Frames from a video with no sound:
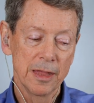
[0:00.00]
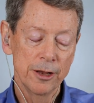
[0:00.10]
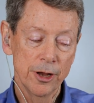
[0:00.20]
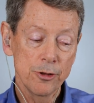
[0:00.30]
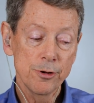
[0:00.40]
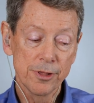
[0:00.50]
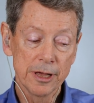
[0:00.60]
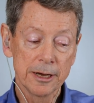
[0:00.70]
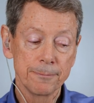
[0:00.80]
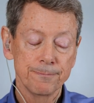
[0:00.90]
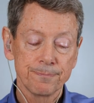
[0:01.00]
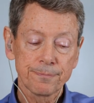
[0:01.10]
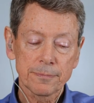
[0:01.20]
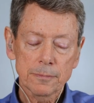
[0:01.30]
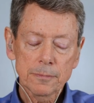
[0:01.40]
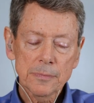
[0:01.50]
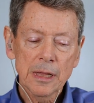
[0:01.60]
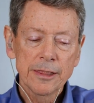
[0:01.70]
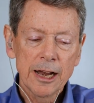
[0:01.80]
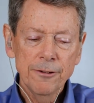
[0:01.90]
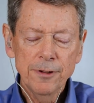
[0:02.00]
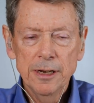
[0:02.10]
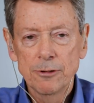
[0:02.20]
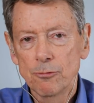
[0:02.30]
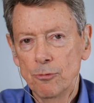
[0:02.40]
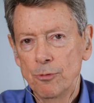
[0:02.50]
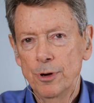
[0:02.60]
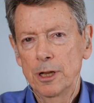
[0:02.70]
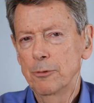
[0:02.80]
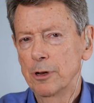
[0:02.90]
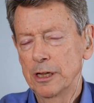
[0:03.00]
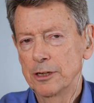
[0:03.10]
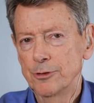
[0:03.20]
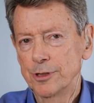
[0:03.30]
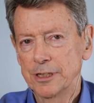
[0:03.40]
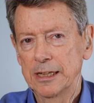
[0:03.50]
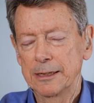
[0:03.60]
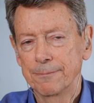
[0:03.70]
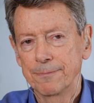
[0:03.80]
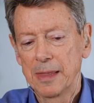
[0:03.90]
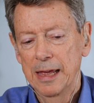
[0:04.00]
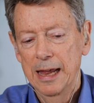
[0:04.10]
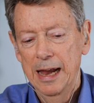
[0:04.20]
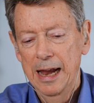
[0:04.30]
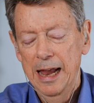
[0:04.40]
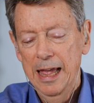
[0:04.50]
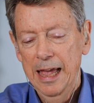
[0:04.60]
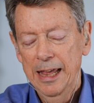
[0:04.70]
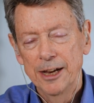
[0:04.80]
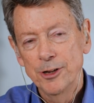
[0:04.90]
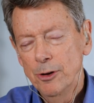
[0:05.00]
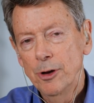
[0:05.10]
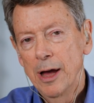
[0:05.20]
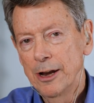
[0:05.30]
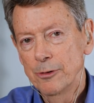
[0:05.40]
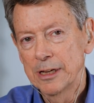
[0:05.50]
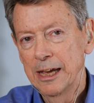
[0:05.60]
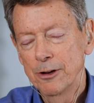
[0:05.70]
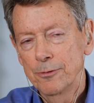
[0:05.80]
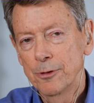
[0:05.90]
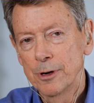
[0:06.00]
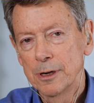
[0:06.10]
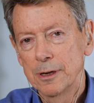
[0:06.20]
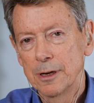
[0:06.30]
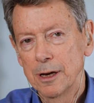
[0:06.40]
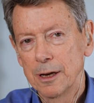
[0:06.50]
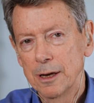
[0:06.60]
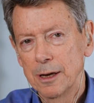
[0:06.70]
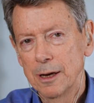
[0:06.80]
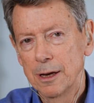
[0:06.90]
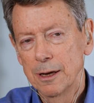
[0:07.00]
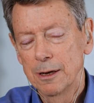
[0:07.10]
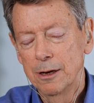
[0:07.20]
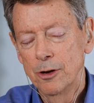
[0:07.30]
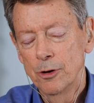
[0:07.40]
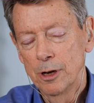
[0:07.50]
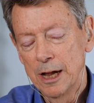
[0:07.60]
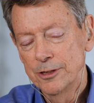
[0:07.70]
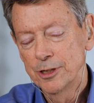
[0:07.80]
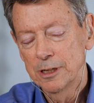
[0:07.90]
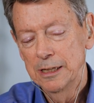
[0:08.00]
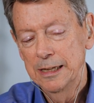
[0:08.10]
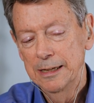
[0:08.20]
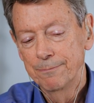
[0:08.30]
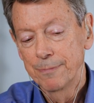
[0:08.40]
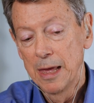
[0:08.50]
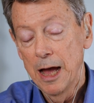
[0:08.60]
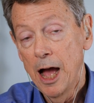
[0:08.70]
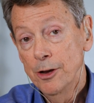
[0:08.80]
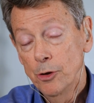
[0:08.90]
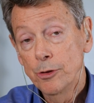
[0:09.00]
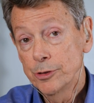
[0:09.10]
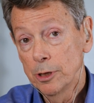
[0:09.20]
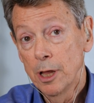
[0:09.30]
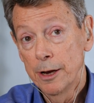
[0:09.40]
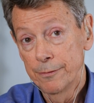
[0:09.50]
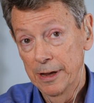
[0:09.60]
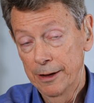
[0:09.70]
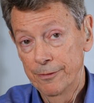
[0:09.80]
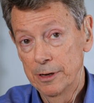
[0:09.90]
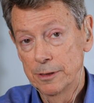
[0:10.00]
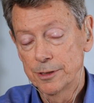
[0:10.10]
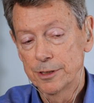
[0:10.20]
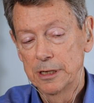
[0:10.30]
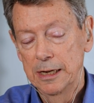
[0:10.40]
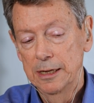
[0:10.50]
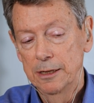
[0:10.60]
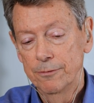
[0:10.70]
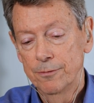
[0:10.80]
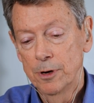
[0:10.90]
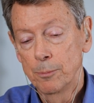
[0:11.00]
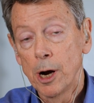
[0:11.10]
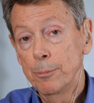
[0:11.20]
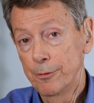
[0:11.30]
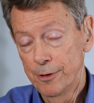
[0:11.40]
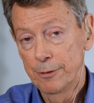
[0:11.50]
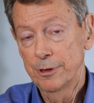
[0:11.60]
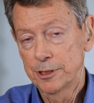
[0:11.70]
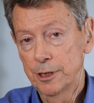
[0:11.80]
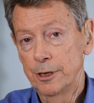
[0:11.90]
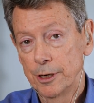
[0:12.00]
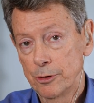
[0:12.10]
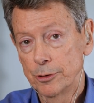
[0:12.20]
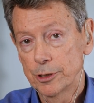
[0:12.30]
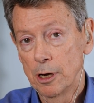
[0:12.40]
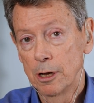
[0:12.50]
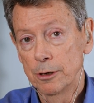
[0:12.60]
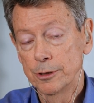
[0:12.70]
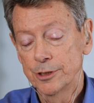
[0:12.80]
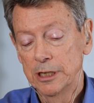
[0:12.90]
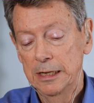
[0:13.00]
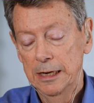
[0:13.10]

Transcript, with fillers: another thing that I find really, really interesting, and I don't know how to account for it neurologically. I know there's a lot of evidence from Barbara Fredrickson and other scholars